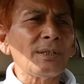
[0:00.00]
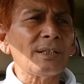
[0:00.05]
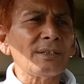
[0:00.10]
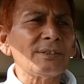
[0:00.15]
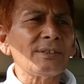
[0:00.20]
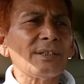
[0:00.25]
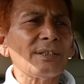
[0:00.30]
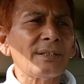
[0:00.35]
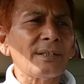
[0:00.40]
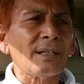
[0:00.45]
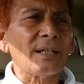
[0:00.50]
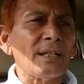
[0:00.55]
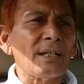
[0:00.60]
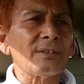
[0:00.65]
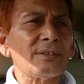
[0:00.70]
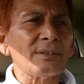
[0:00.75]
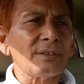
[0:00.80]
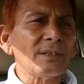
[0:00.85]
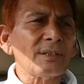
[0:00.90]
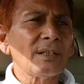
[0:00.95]
a person
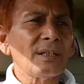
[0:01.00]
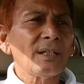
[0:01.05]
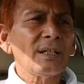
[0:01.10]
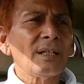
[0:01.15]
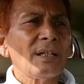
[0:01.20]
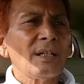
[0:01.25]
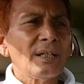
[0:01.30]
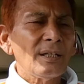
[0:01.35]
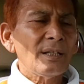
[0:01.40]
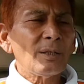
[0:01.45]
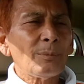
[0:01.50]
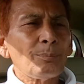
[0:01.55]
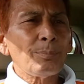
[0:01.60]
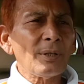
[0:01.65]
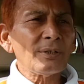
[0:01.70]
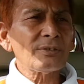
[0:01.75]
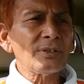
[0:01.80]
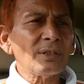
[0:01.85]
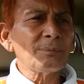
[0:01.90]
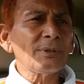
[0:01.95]
with decision,
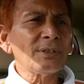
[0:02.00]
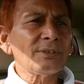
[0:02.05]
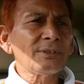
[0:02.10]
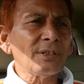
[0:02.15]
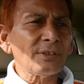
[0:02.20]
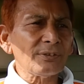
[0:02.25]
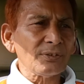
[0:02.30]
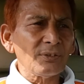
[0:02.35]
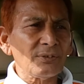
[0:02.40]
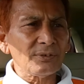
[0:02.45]
a